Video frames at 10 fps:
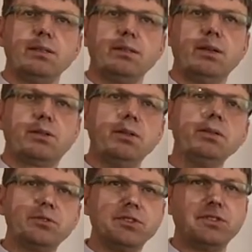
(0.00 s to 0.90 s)
So,
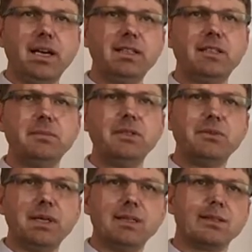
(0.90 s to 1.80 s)
could society be
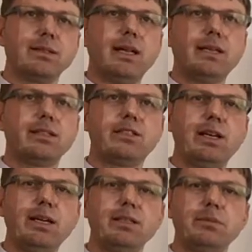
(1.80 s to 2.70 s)
run like a
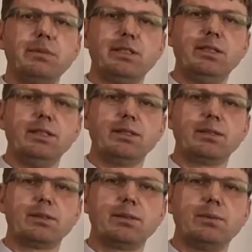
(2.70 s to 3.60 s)
giant
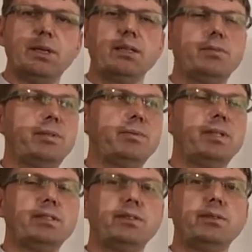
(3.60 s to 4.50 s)
machine? Well, if you
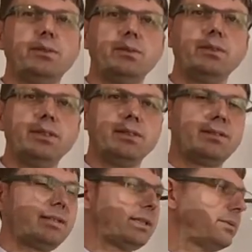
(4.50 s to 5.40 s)
wanted to do
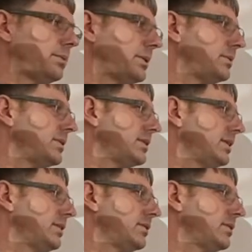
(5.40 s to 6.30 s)
this, then we would
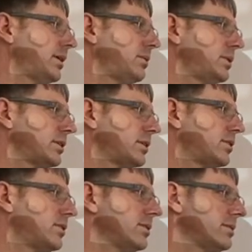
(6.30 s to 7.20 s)
need to know what
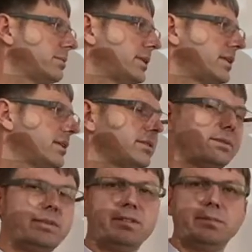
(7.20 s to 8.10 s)
are all the parts
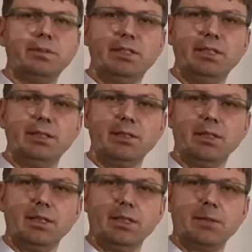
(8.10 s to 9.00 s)
of this machine,
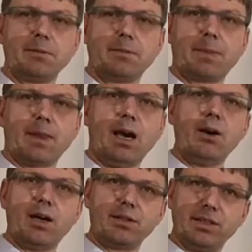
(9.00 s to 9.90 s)

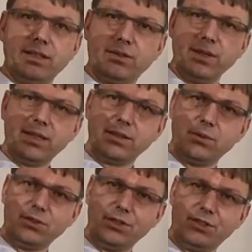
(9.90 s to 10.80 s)
how are they
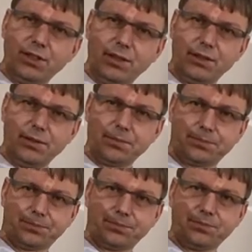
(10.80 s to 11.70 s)
interacting with each
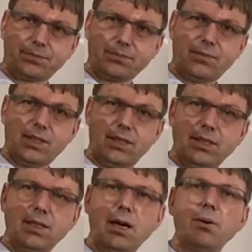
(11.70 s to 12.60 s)
other,
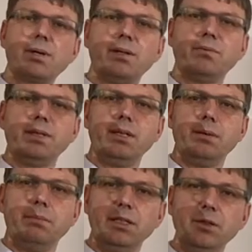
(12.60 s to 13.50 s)
and how can we
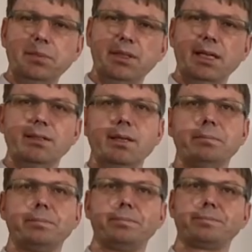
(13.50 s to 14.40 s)
manipulate them?